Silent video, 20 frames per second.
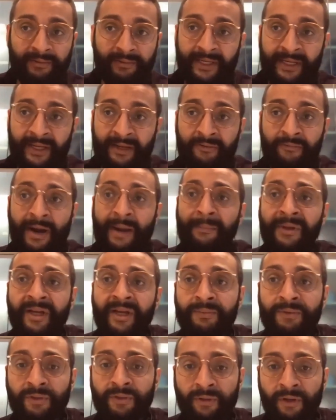like ramping
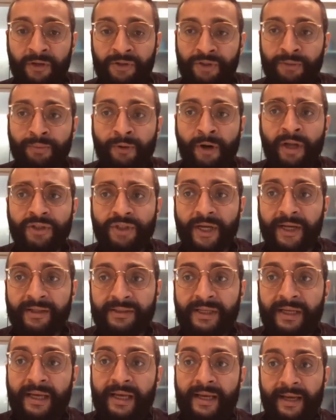up to larger
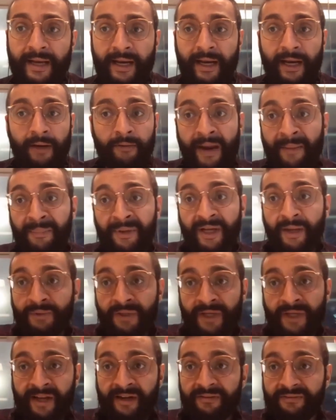projects, ramping up
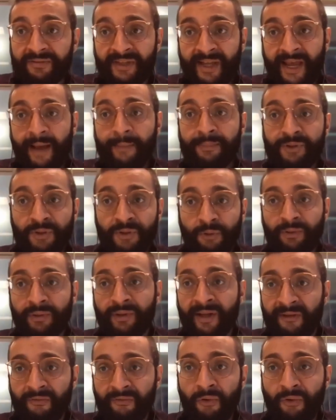to kind of
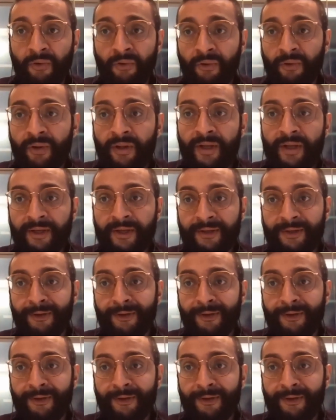capstone level,